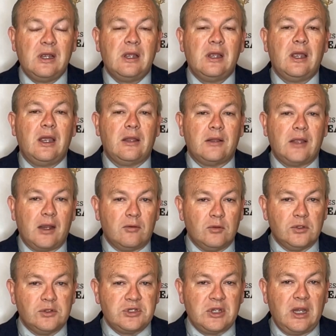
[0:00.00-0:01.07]
and that
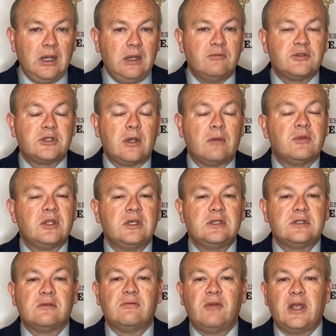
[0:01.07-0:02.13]
will save some of
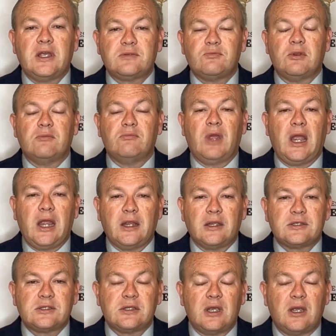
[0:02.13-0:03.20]
these investment
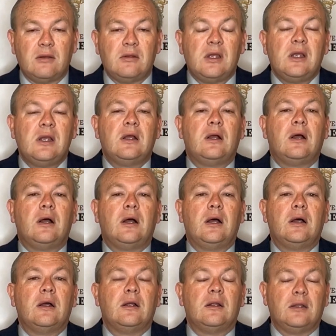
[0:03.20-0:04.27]
banks a
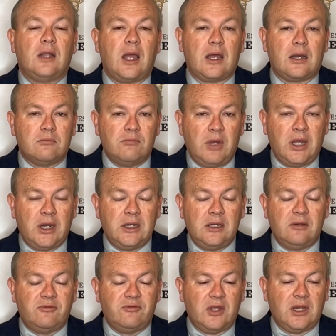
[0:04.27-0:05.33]
lot of money
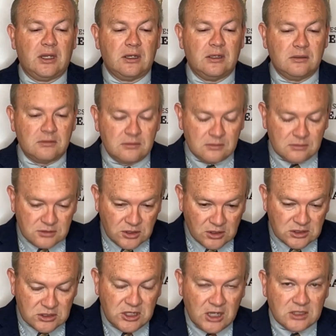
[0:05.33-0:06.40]
if they can
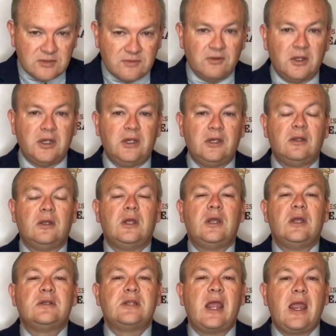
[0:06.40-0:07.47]
successfully
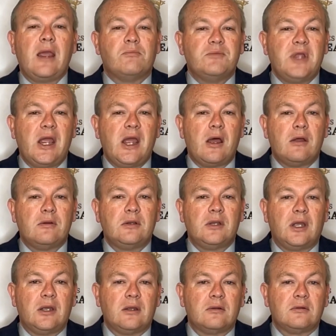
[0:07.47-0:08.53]
tamp
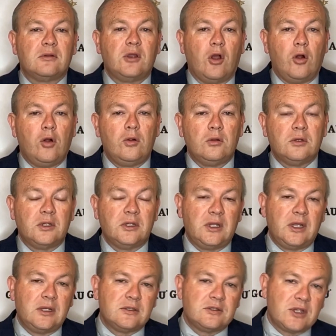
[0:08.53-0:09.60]
down gold and
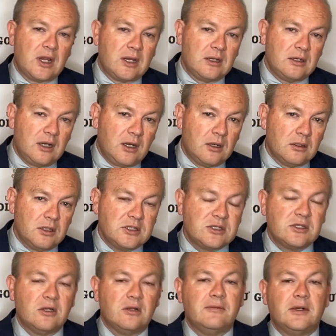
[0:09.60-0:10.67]
then secondarily
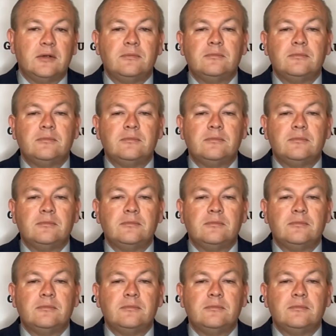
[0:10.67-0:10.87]
silver.